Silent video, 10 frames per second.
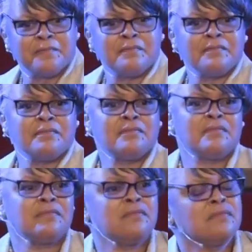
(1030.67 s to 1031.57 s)

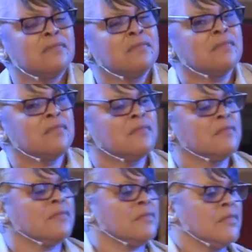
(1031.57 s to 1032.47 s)

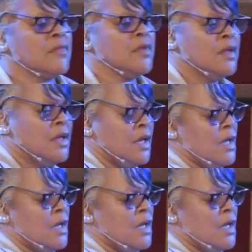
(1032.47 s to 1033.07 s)
Nobody speaks.